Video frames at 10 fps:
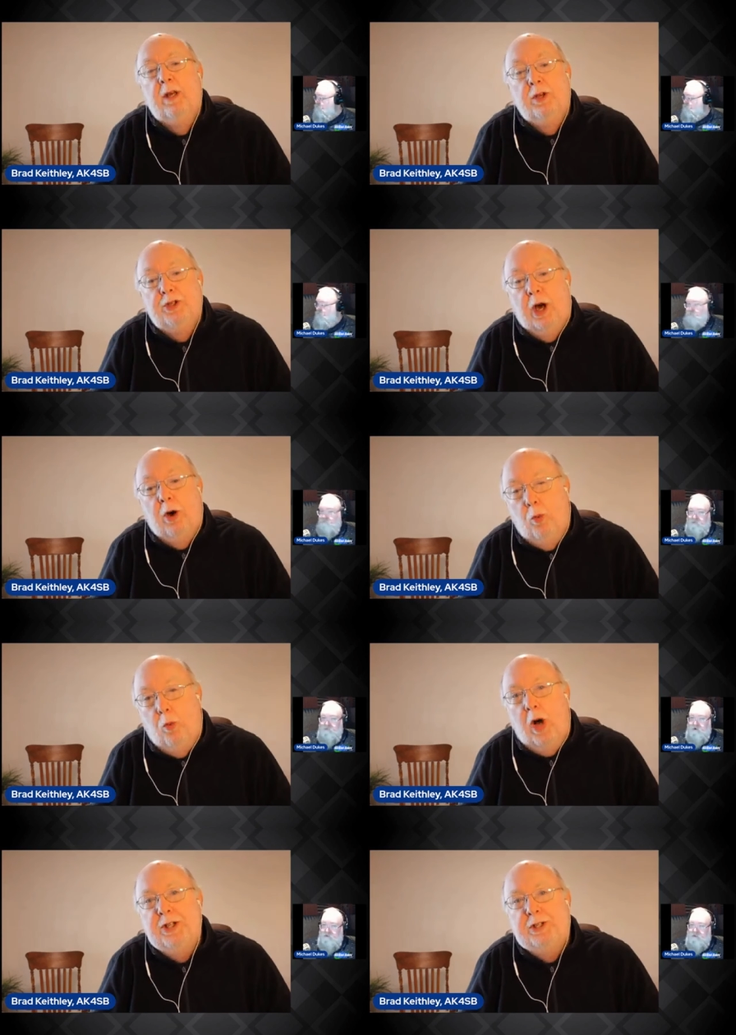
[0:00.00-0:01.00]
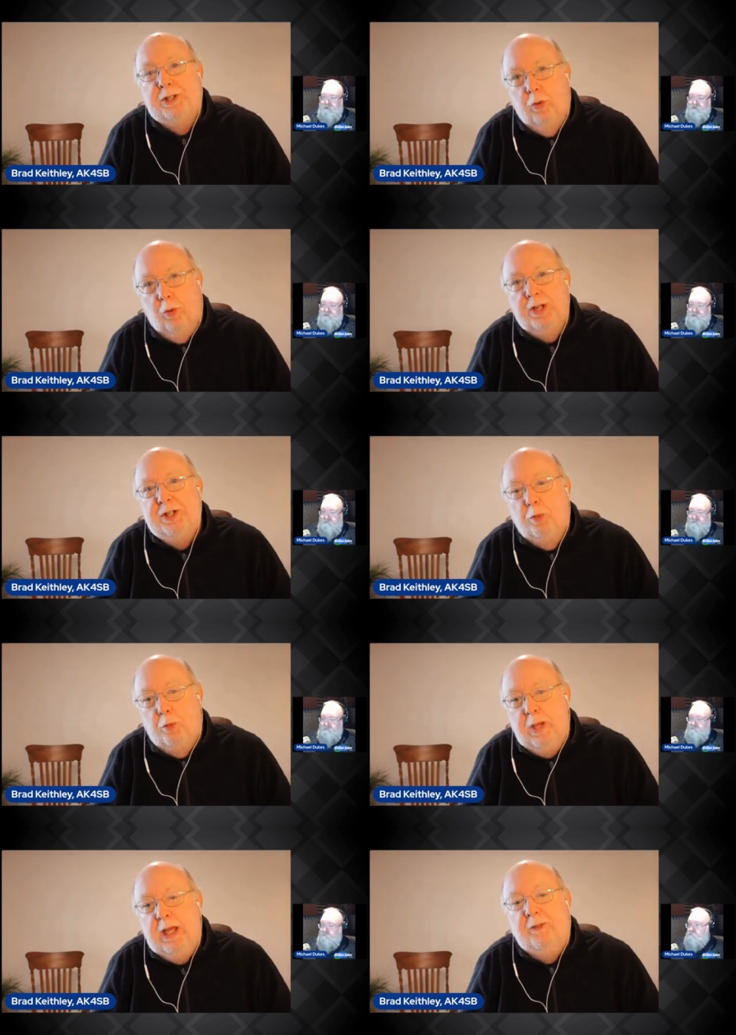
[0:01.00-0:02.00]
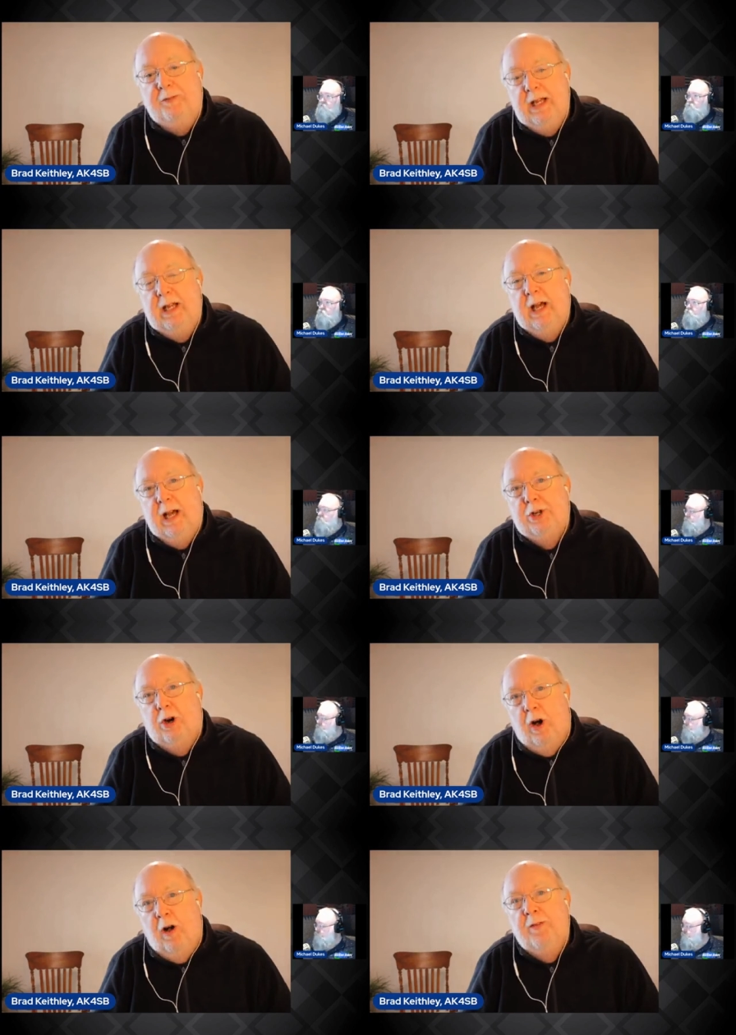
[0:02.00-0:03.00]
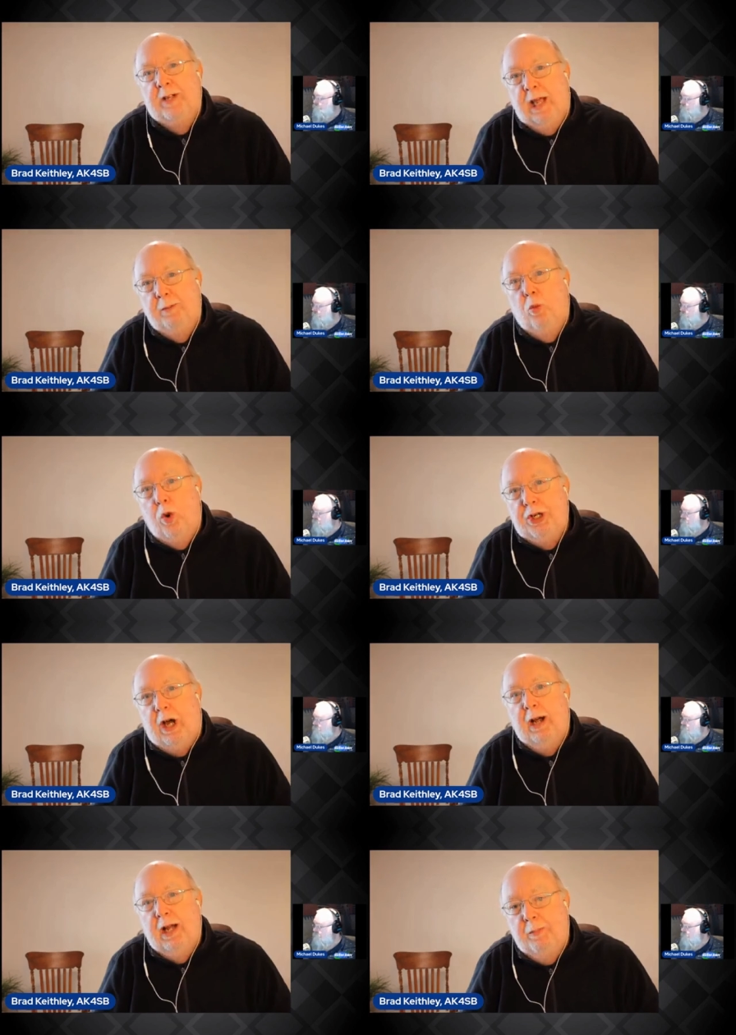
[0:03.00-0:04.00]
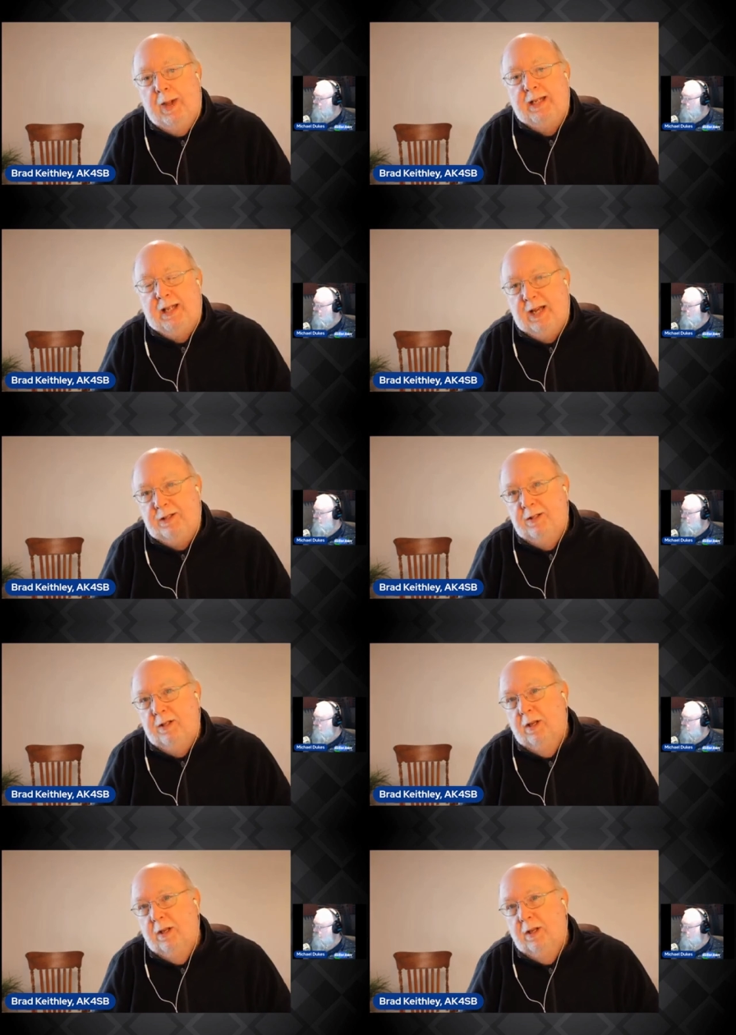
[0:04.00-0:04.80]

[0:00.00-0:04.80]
So are once, once P F D cuts are on the table, we're talking about taxes.